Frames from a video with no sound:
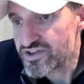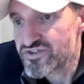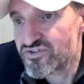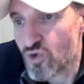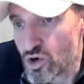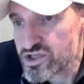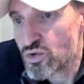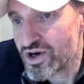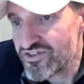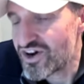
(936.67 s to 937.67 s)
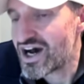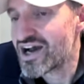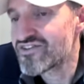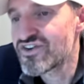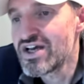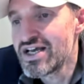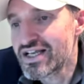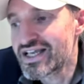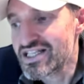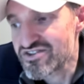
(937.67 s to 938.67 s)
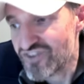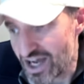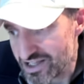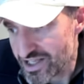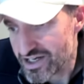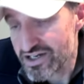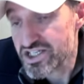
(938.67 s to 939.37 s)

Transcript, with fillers: Is four twenty-five gets violated,